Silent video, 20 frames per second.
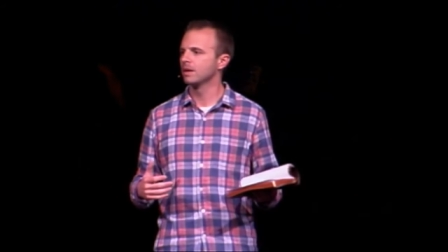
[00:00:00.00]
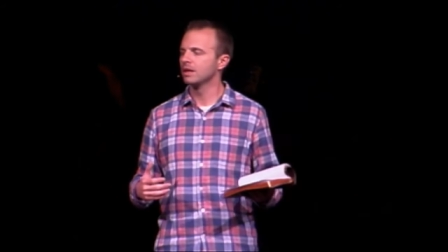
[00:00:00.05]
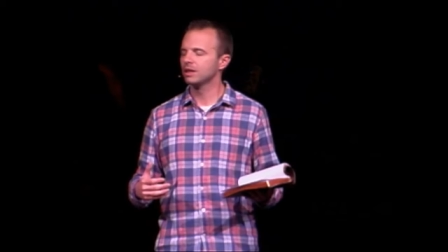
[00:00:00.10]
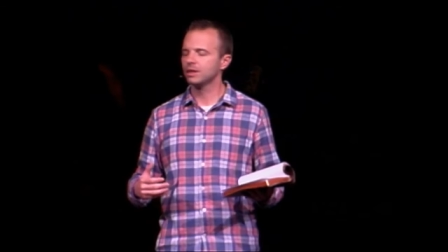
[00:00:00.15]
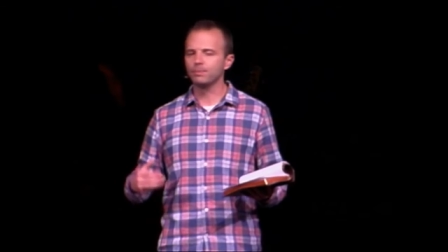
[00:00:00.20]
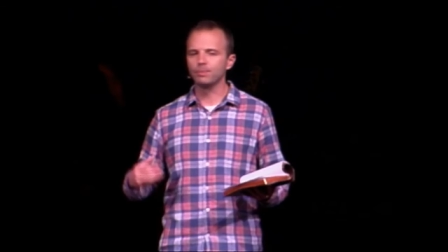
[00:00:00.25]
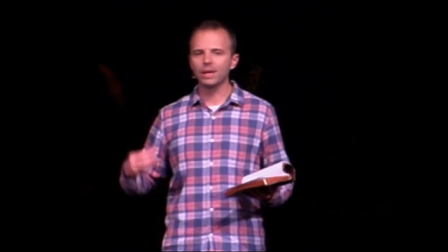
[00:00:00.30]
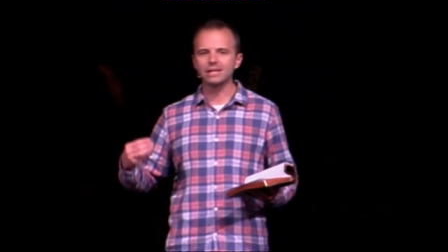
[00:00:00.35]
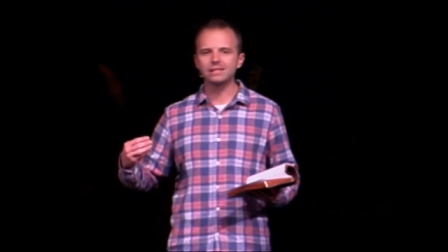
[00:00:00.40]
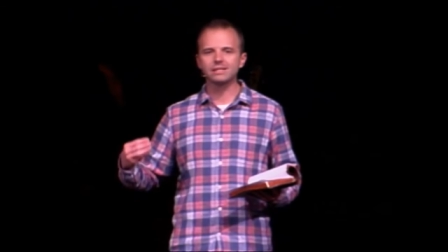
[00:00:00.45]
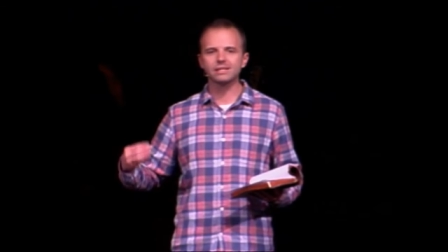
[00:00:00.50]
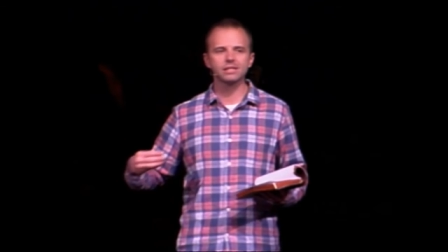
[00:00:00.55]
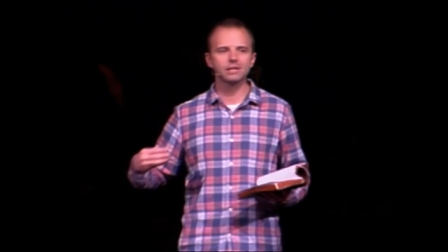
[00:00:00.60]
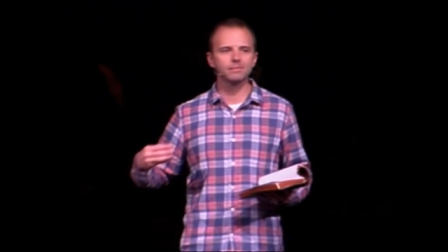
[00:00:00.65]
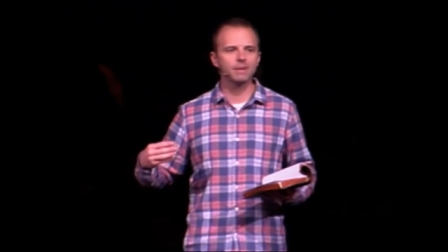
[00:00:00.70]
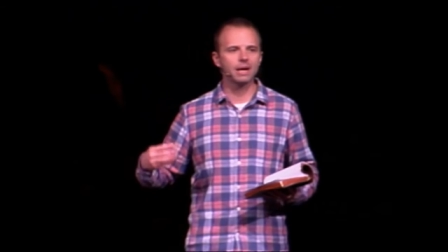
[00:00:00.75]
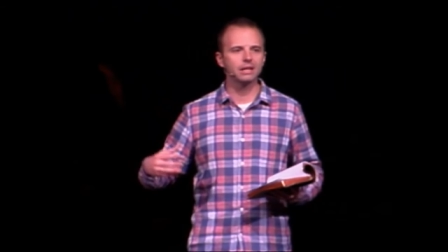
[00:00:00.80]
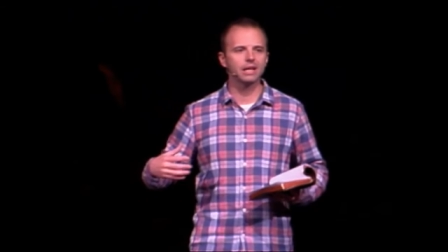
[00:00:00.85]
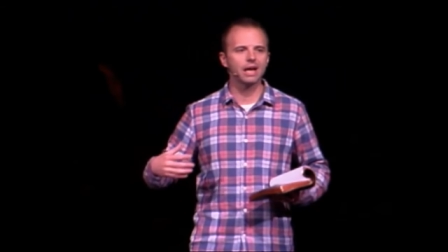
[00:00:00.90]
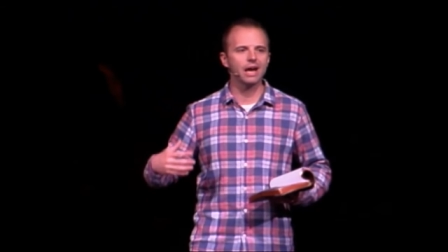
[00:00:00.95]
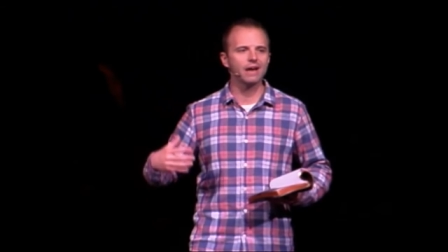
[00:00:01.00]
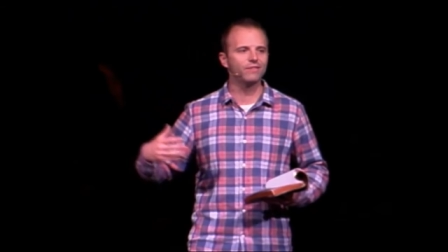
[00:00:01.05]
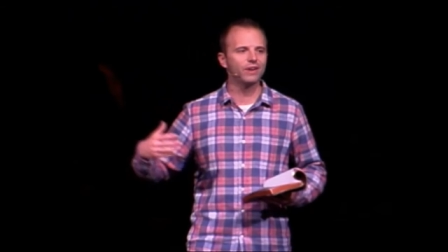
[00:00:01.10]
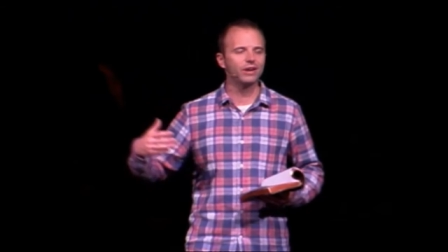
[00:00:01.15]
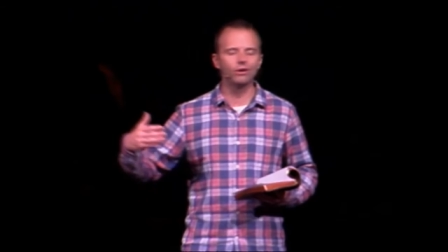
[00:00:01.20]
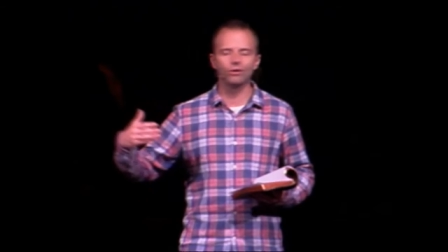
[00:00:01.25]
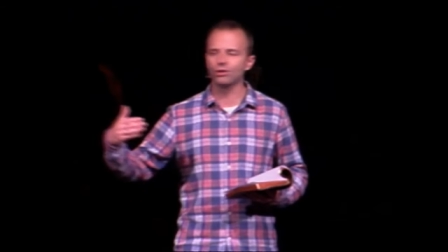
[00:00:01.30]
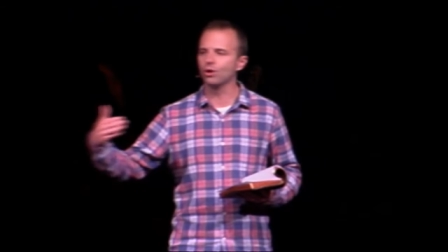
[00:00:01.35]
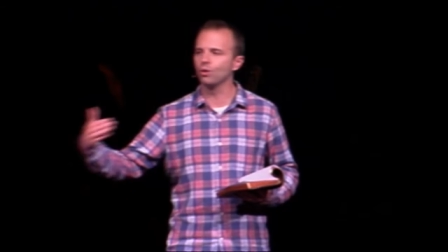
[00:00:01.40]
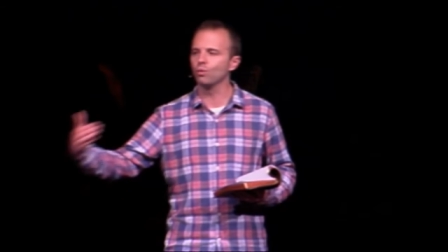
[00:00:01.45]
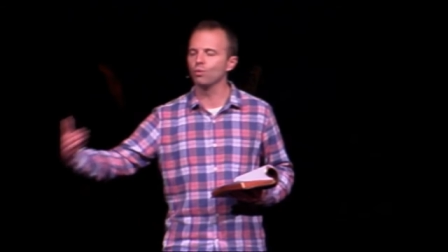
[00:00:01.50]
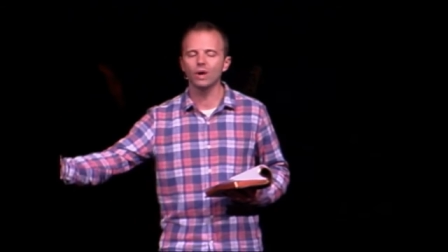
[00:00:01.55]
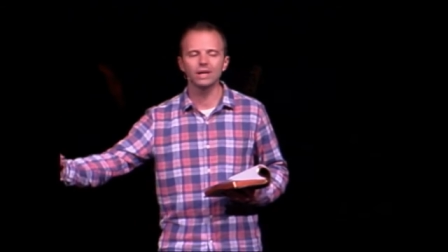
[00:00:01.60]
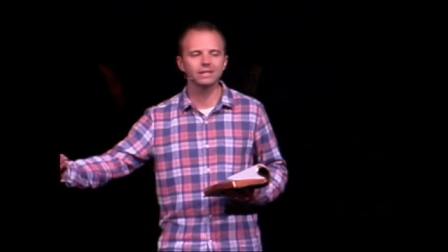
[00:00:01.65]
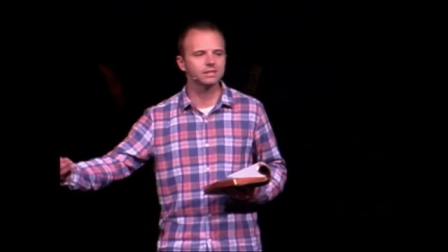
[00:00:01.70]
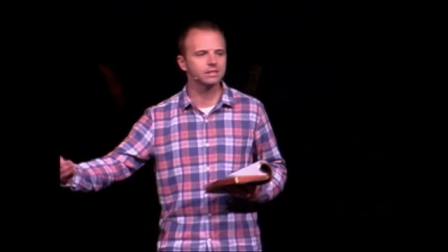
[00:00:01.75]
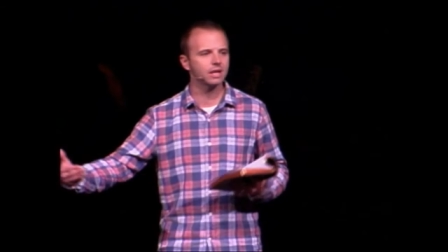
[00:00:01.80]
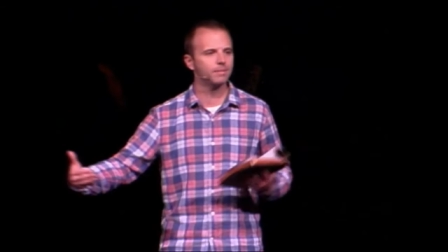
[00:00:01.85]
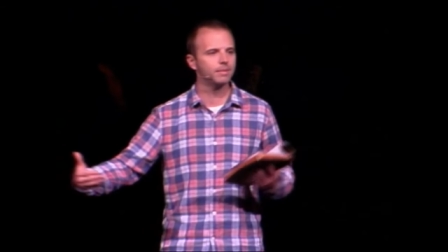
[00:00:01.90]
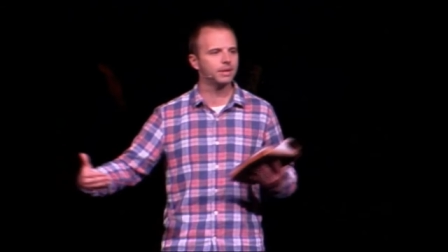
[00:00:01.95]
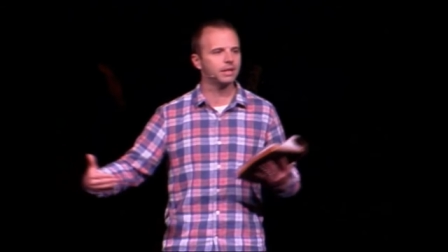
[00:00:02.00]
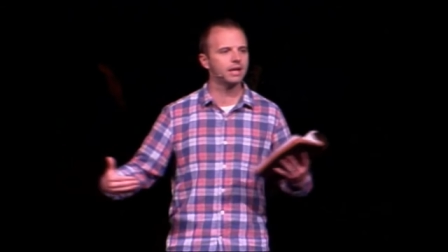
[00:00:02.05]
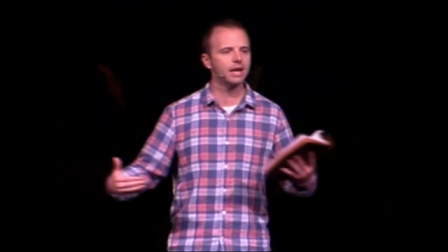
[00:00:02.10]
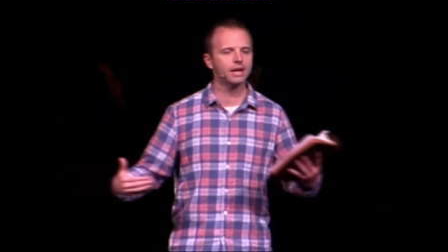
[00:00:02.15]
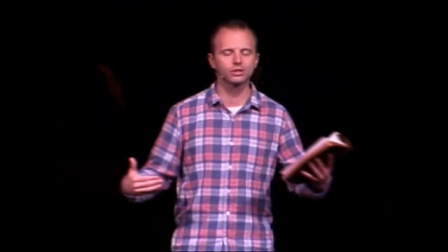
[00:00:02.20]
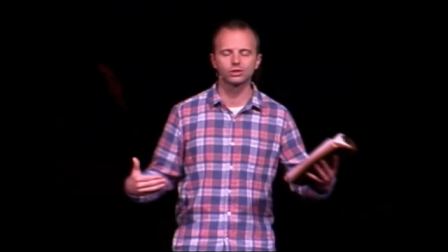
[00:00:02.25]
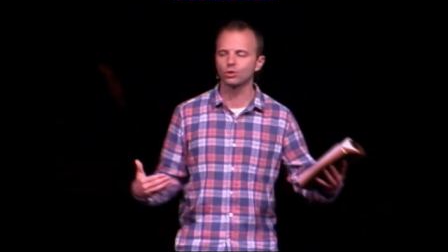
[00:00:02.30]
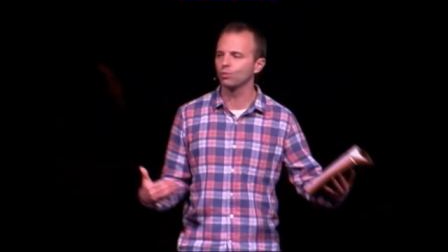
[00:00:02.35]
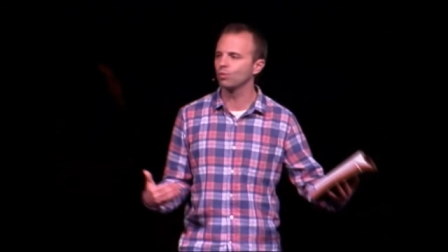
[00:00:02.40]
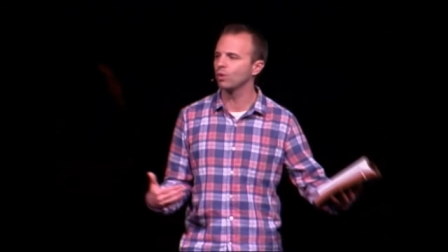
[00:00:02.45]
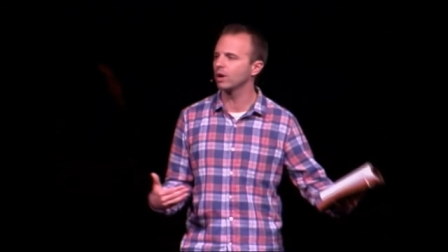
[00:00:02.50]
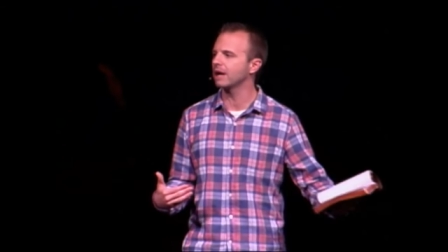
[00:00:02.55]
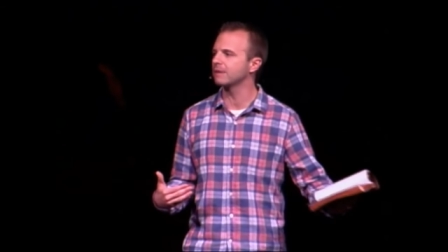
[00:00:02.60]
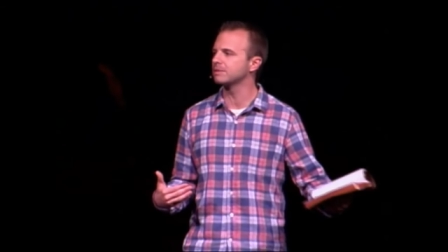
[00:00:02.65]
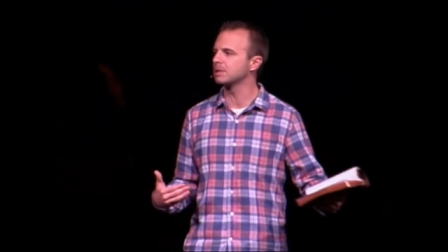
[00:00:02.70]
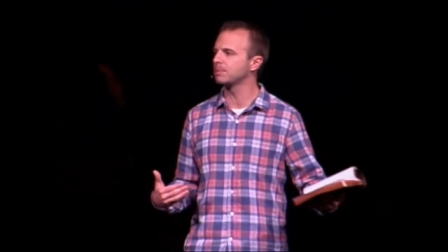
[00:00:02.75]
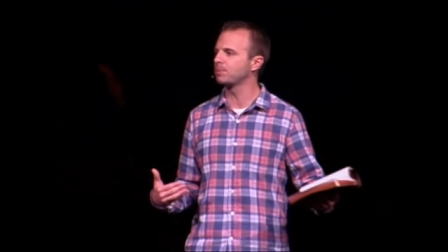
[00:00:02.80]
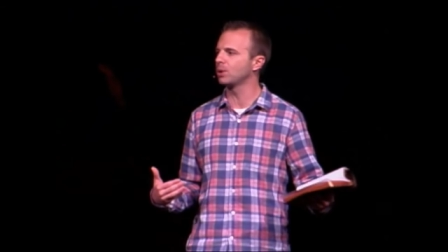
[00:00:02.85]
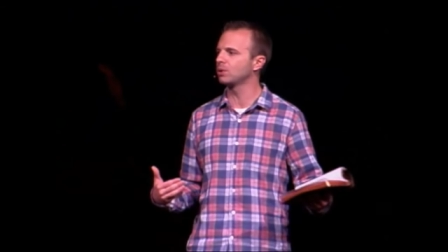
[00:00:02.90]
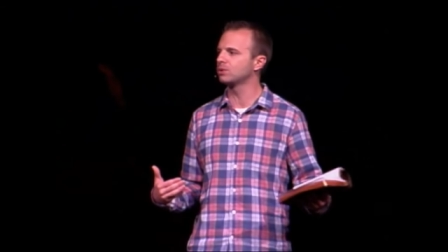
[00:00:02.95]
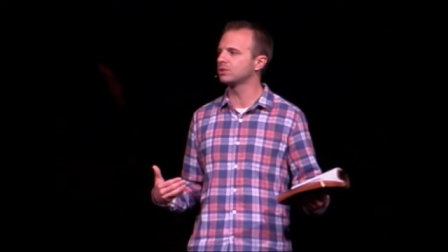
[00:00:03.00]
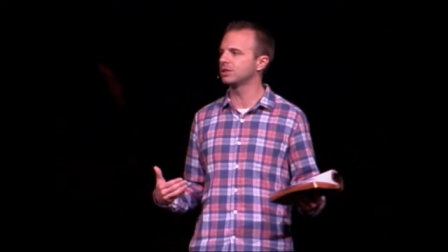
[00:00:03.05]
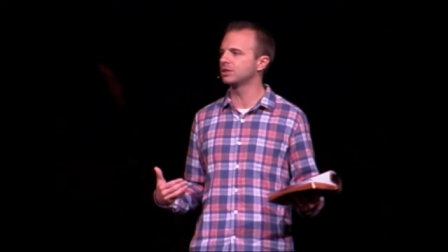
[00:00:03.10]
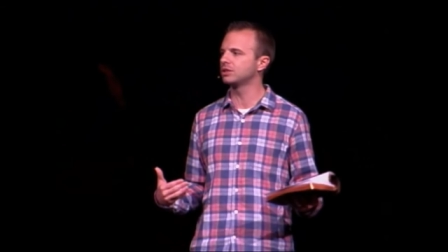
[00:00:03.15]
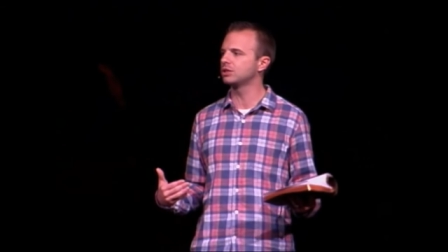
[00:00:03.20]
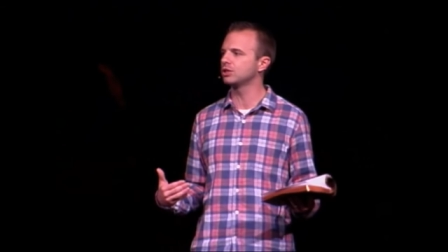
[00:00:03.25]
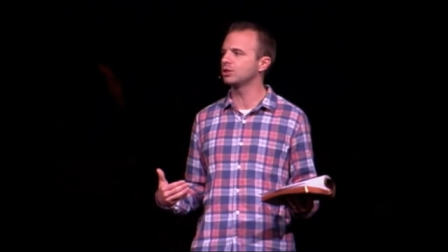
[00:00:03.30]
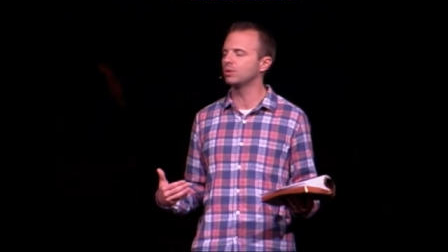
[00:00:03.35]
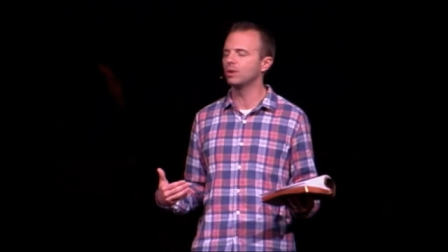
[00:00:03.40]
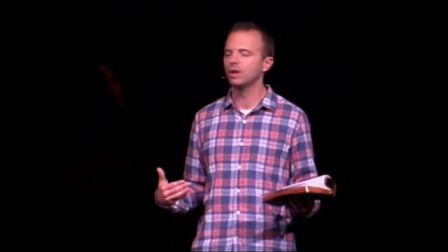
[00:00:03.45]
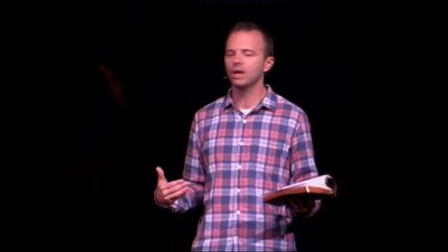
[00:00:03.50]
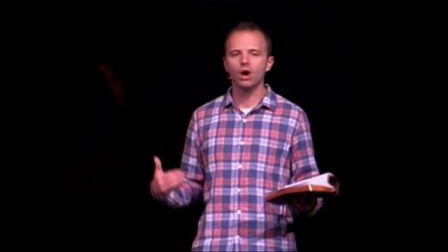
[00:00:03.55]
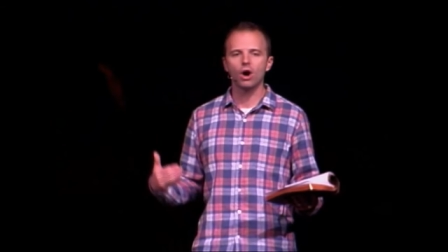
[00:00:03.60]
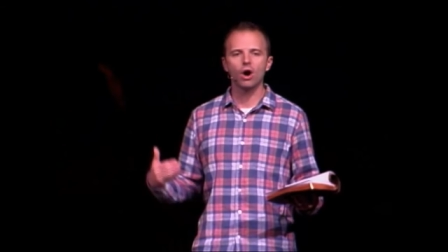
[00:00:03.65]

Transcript: the places in my life I don't know what's coming next or what I'm supposed to do,